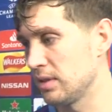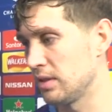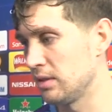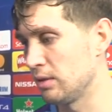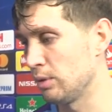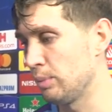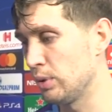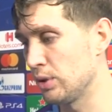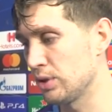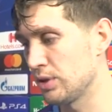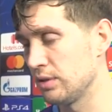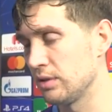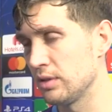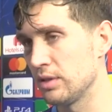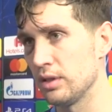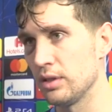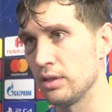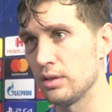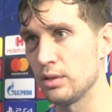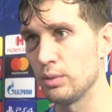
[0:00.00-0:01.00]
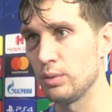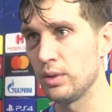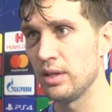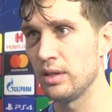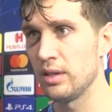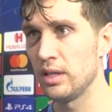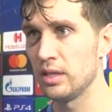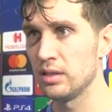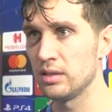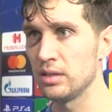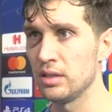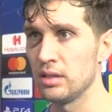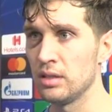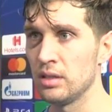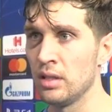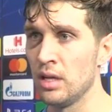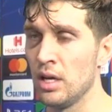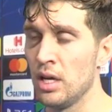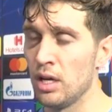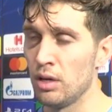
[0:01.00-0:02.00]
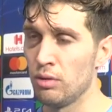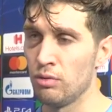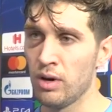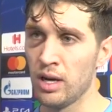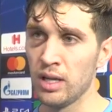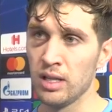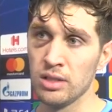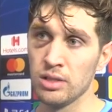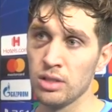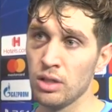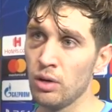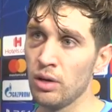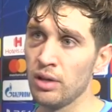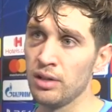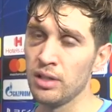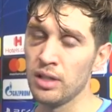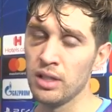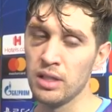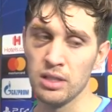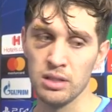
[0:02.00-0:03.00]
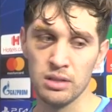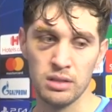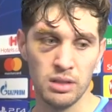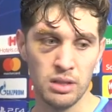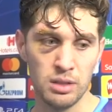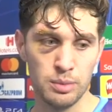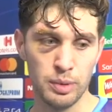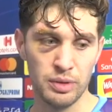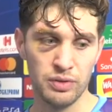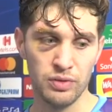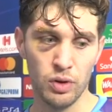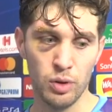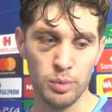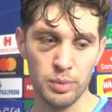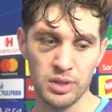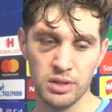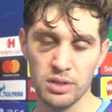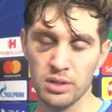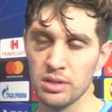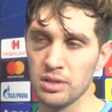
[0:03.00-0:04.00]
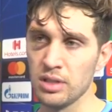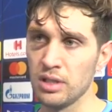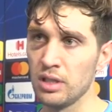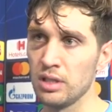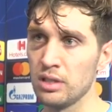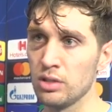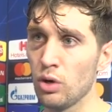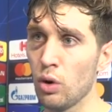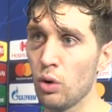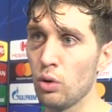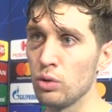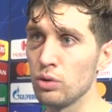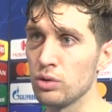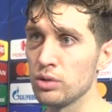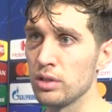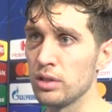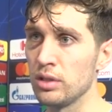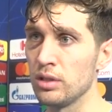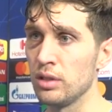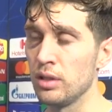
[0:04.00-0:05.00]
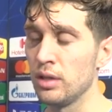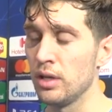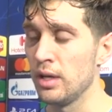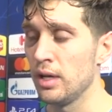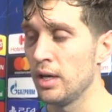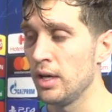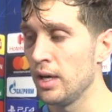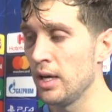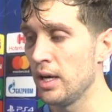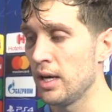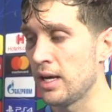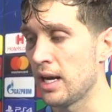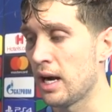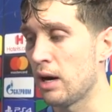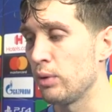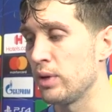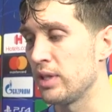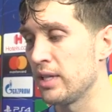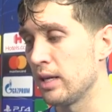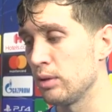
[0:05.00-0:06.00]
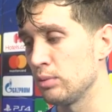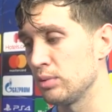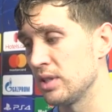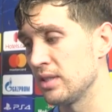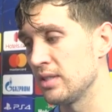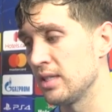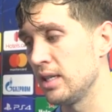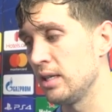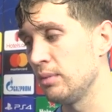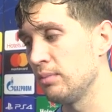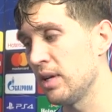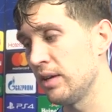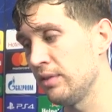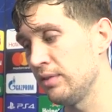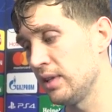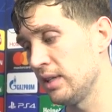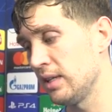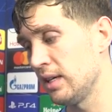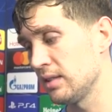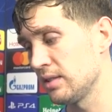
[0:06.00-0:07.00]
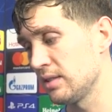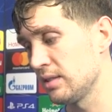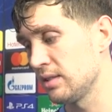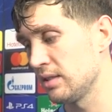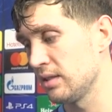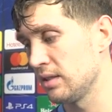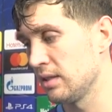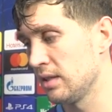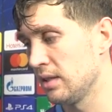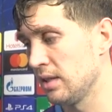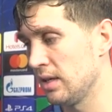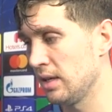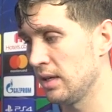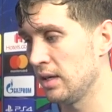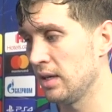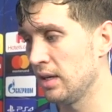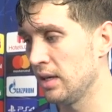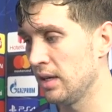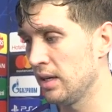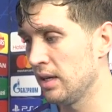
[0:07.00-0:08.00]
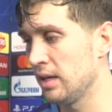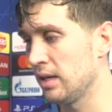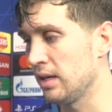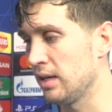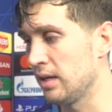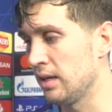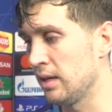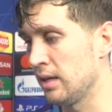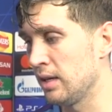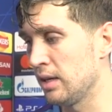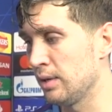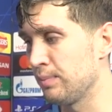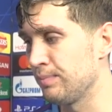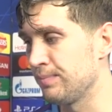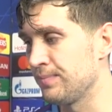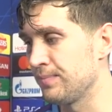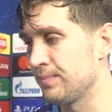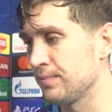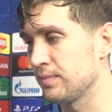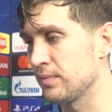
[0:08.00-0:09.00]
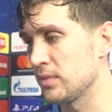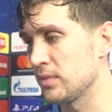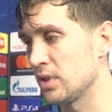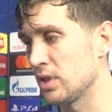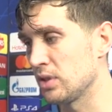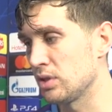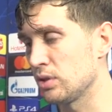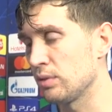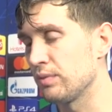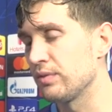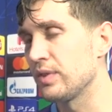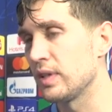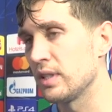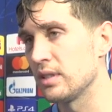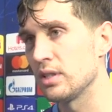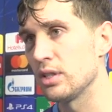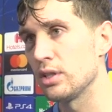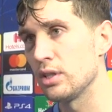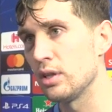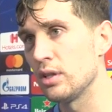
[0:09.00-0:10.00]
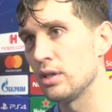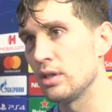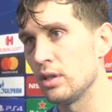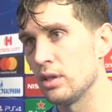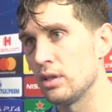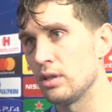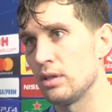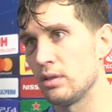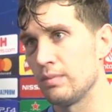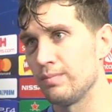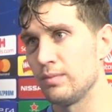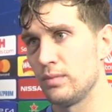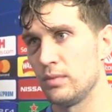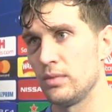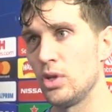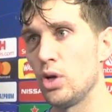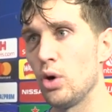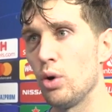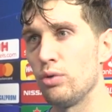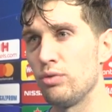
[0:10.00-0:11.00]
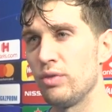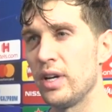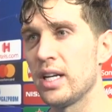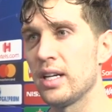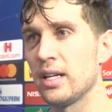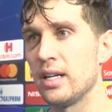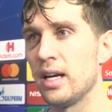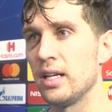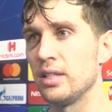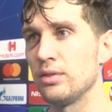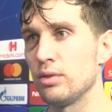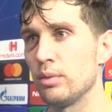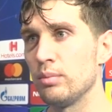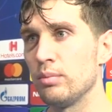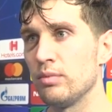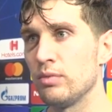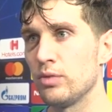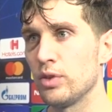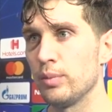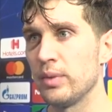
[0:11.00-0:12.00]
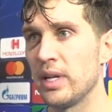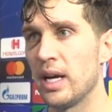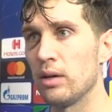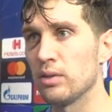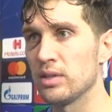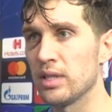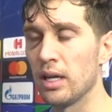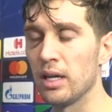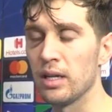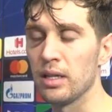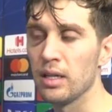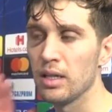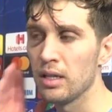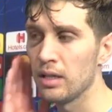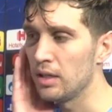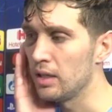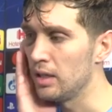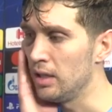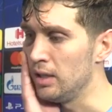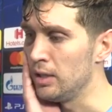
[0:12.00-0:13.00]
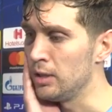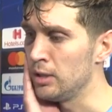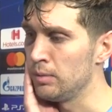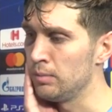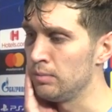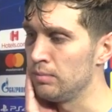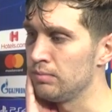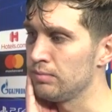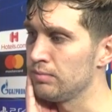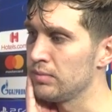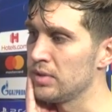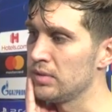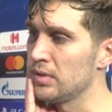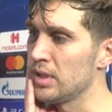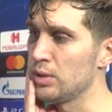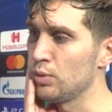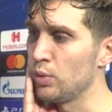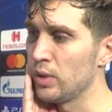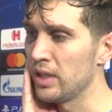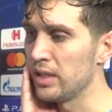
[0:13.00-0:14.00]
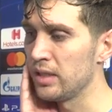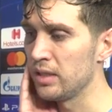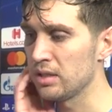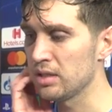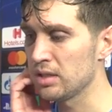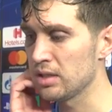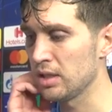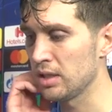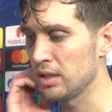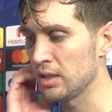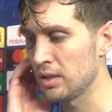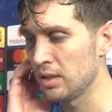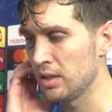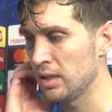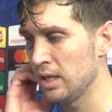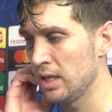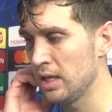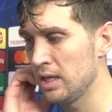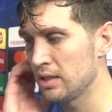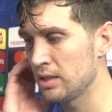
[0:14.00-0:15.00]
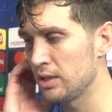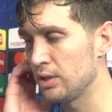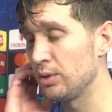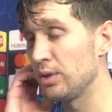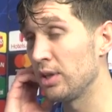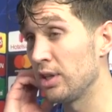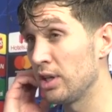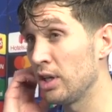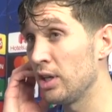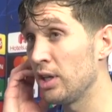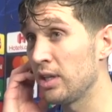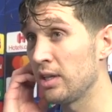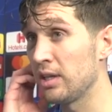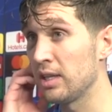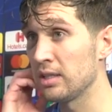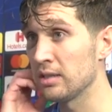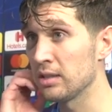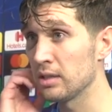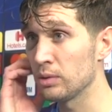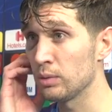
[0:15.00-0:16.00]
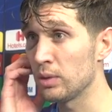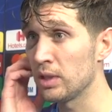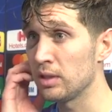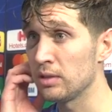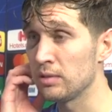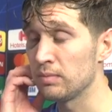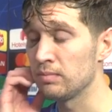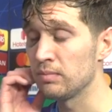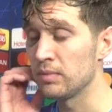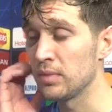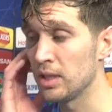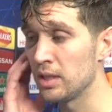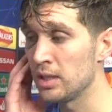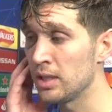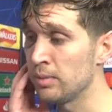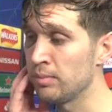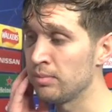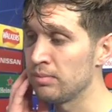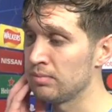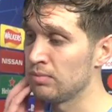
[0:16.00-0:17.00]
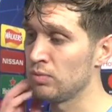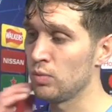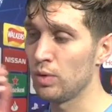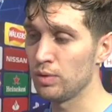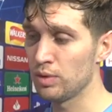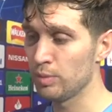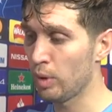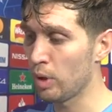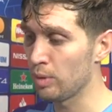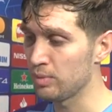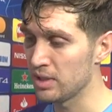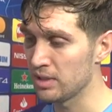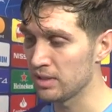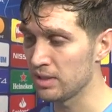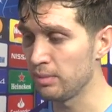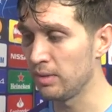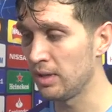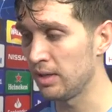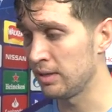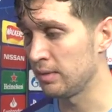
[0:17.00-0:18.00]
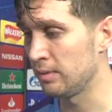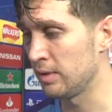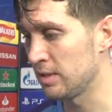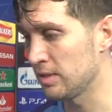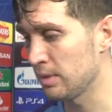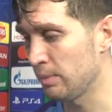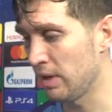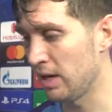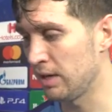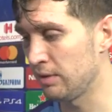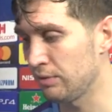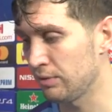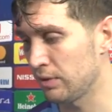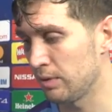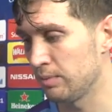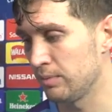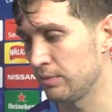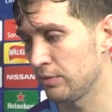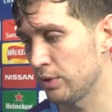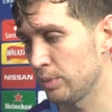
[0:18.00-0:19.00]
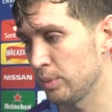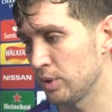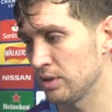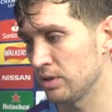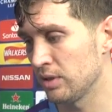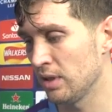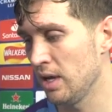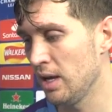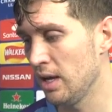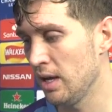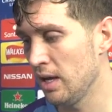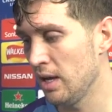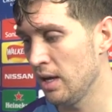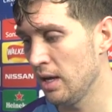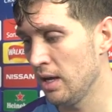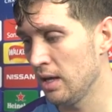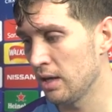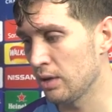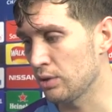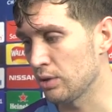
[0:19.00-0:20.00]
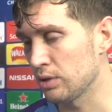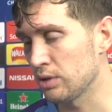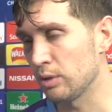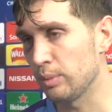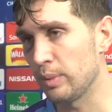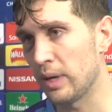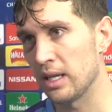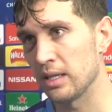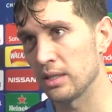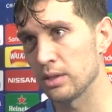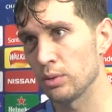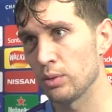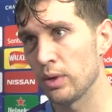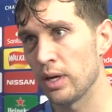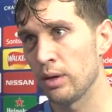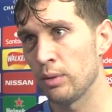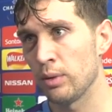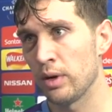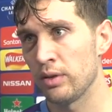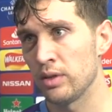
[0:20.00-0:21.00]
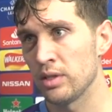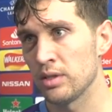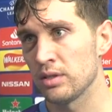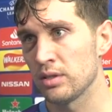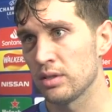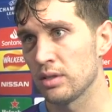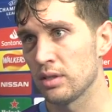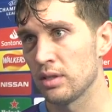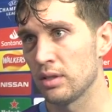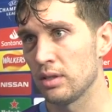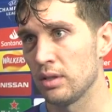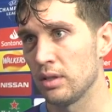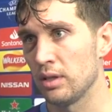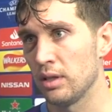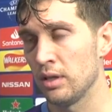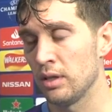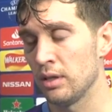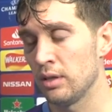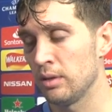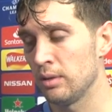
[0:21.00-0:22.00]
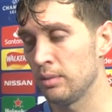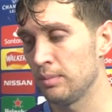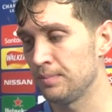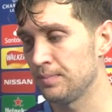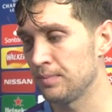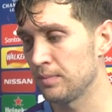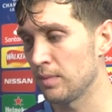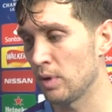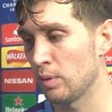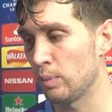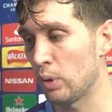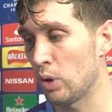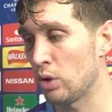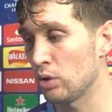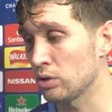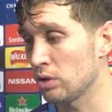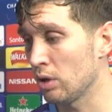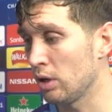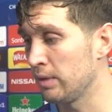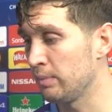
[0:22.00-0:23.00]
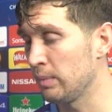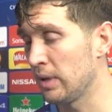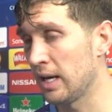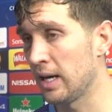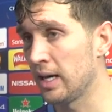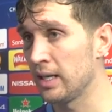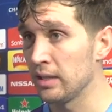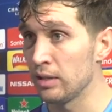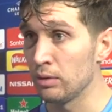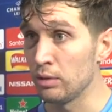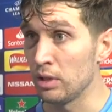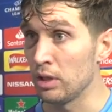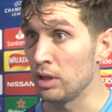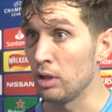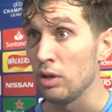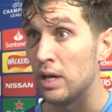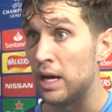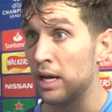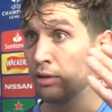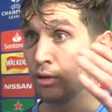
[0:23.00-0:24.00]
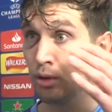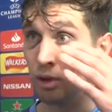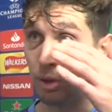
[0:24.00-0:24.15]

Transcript: you know pushing to, to win things and, and rightly so. I think his, his performances and his goals and and how he helps the team. I think that's um, there's some things that, that, that go and recognise from from the outside. Um, his willingness to to do the dirty things as well. Um, one popped into my, into mind from from his Crystal Palace away where he's um, a ball's got in behind and they look like